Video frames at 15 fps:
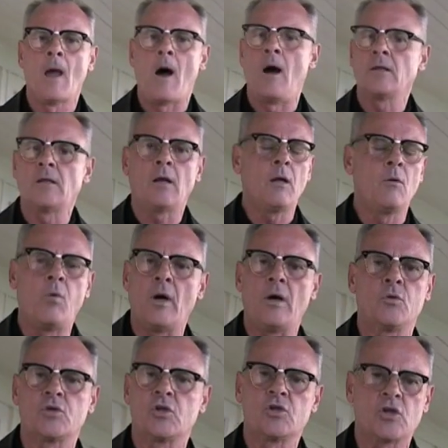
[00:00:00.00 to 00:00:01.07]
I don't know what
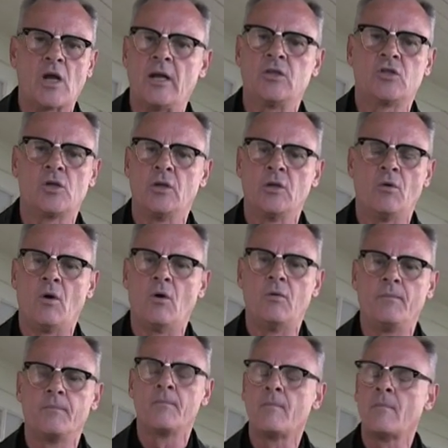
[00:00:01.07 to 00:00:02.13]
else to say to you all.
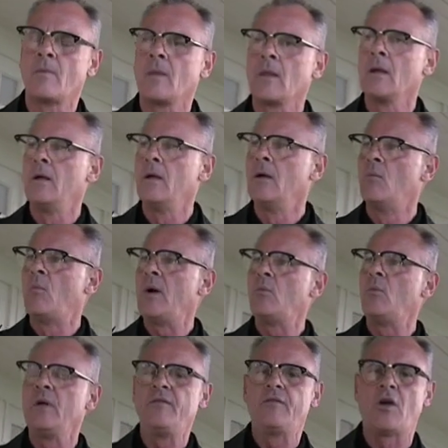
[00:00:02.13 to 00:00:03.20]
When
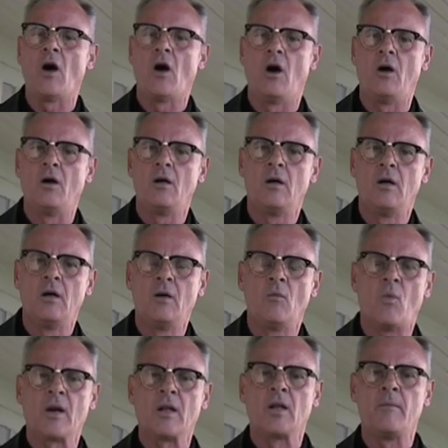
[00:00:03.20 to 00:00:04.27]
we've got
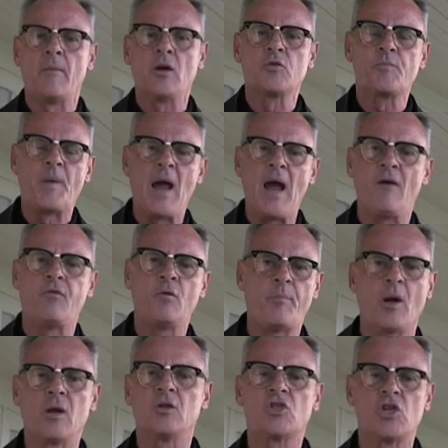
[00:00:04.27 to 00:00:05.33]
one of the most powerful
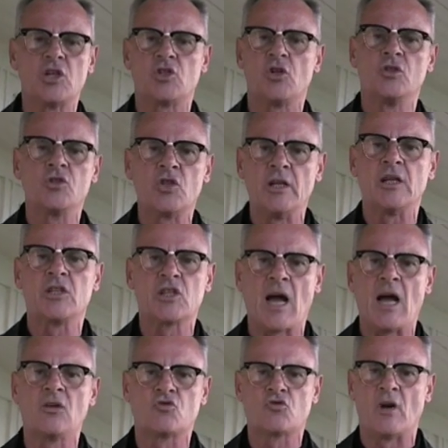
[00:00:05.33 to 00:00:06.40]
politicians in this
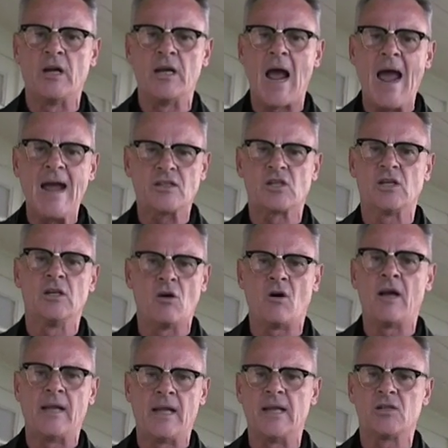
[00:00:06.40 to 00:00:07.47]
country acting
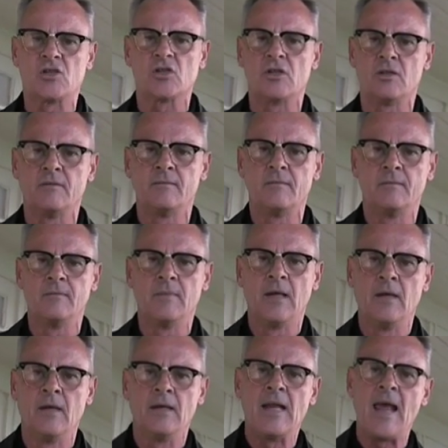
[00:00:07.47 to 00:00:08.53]
like this,
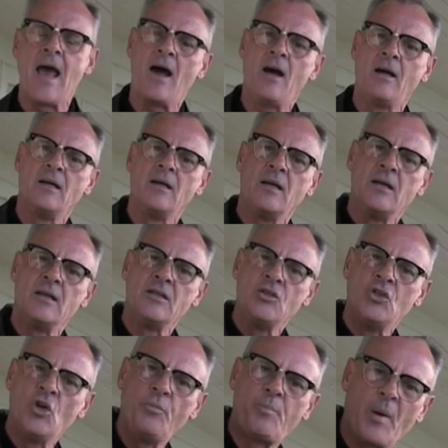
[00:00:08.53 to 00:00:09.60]
now,
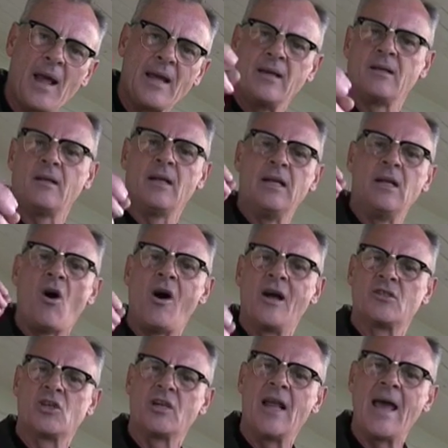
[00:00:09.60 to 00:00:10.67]
you blatantly
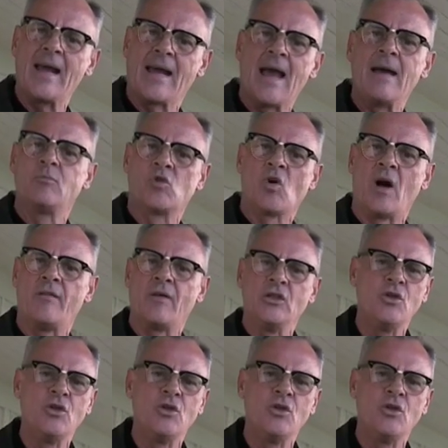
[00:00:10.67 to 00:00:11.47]
lied to that cab driver.